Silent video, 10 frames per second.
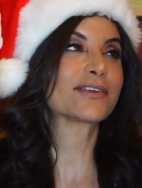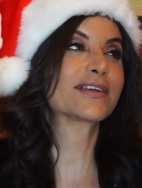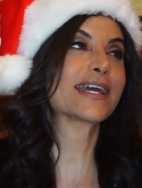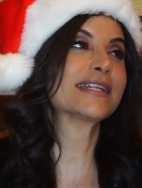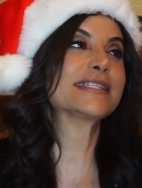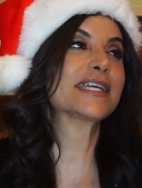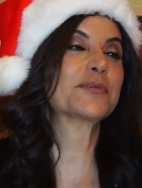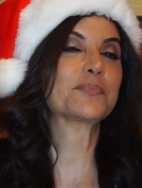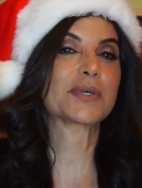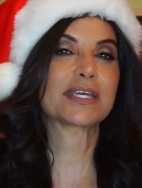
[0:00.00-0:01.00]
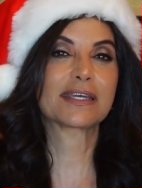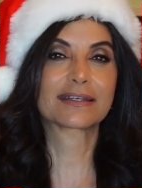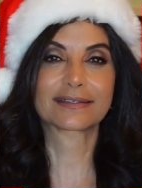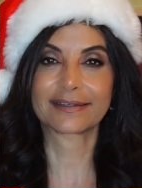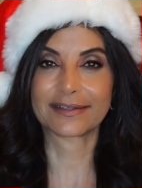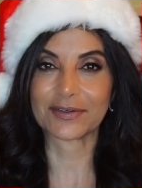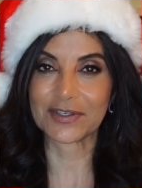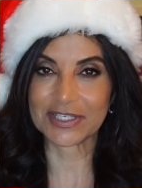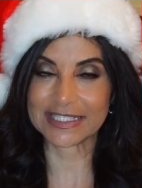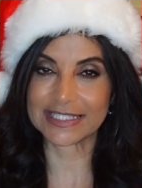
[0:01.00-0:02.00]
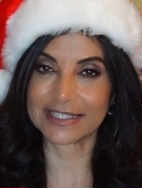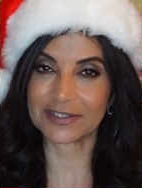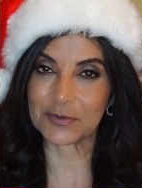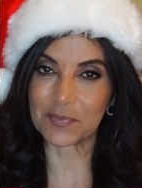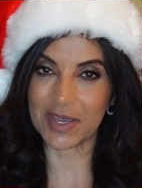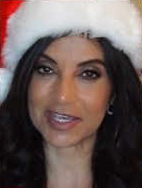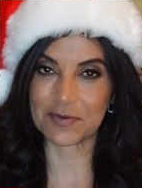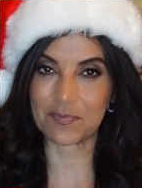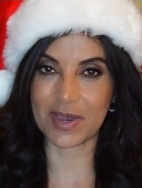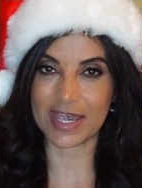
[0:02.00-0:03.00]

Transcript: You can kind of take a peek, you know, you can see the little makeup